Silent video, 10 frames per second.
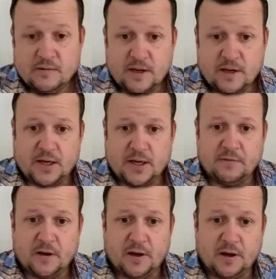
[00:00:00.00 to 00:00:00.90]

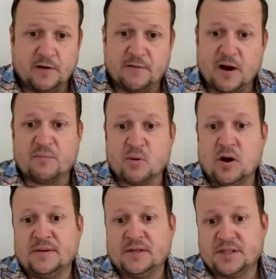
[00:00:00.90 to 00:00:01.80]
of
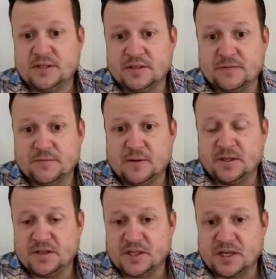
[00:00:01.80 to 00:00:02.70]
promises from
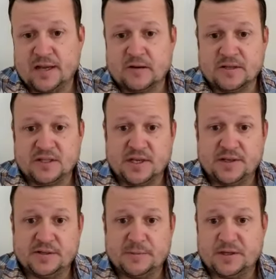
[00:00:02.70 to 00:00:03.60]
the designer and the
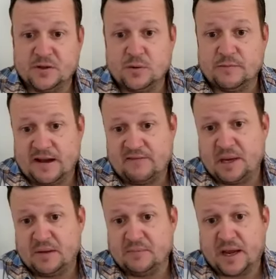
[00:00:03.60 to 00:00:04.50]
salesman into a
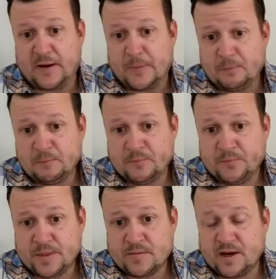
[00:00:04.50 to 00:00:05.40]
5-pound bag,
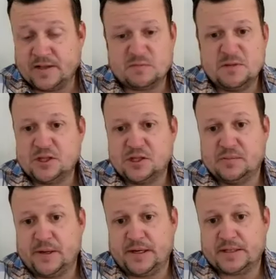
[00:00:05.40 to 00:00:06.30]
right? It's mission
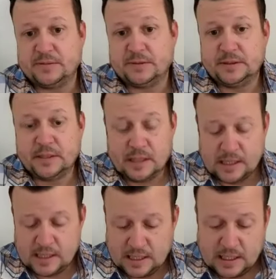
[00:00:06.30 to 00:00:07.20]
impossible.
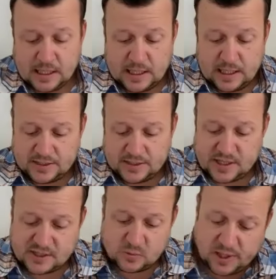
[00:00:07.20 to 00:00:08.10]
And so
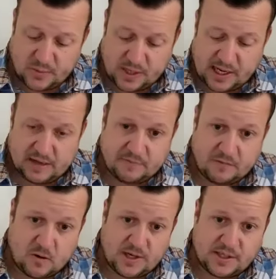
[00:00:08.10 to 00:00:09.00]
that's why we have
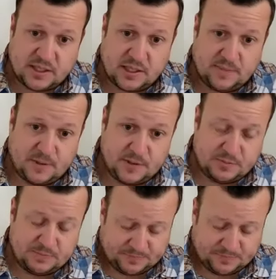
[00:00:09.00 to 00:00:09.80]
crazy slippage,